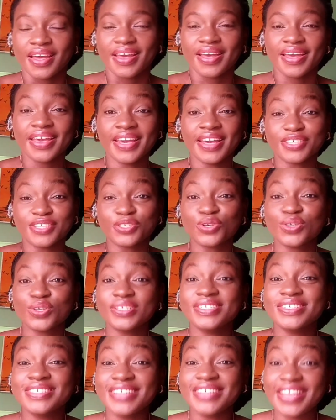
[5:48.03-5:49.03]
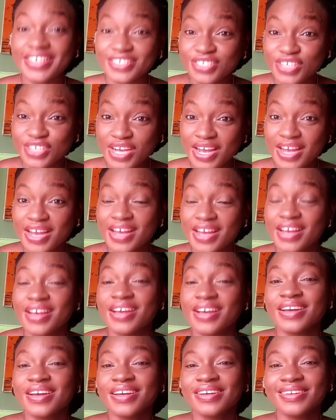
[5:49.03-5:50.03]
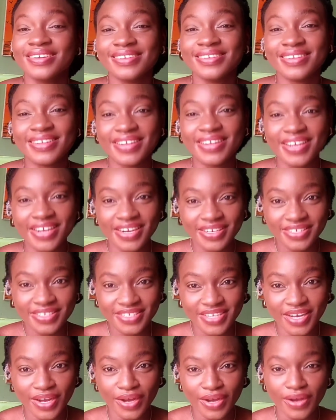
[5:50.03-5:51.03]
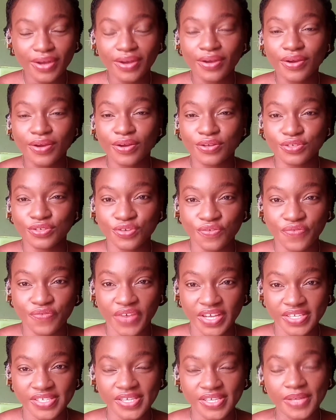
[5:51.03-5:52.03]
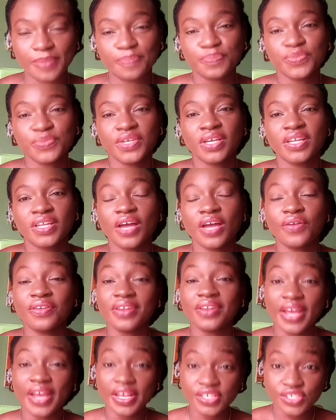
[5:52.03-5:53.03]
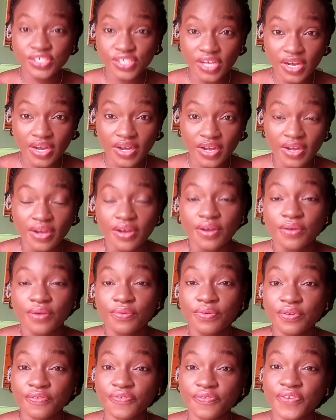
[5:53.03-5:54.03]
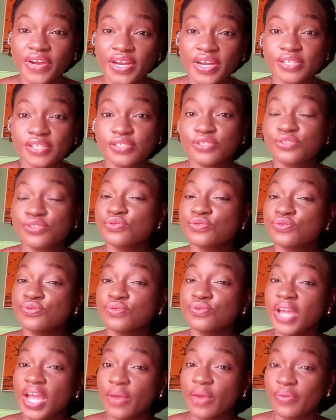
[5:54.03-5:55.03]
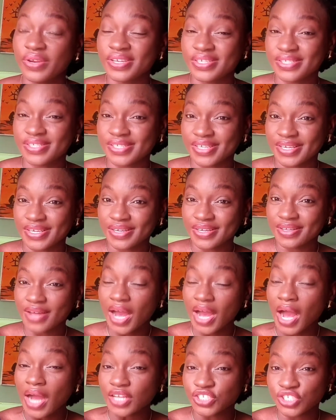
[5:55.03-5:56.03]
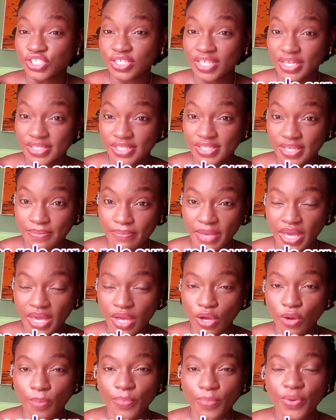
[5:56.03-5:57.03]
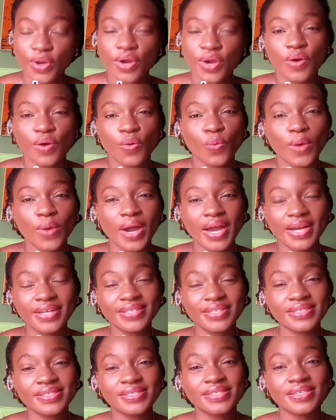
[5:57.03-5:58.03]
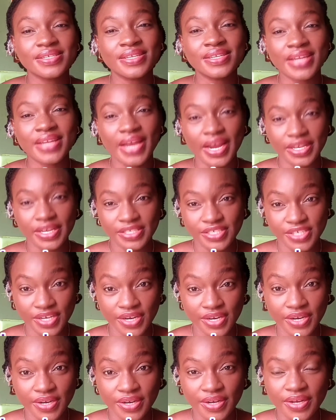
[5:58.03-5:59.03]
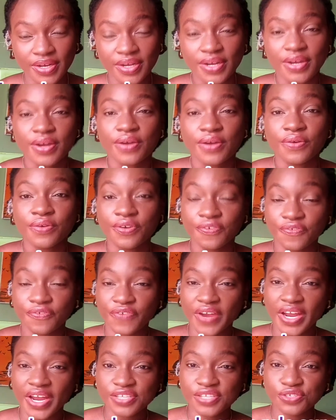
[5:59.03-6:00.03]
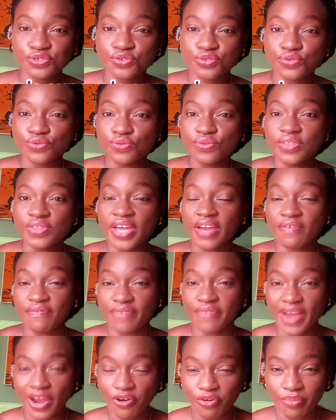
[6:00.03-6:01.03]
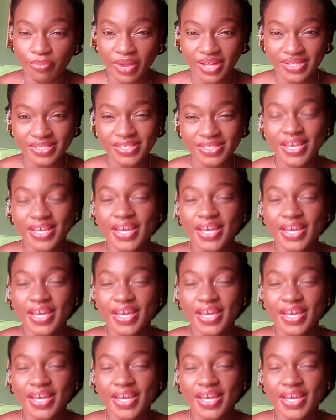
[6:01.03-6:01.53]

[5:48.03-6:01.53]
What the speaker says: Yeah. So the nature nurture controversy. Now, nature refers to heredity, our genetic makeup, whilst nurture refers to the environment.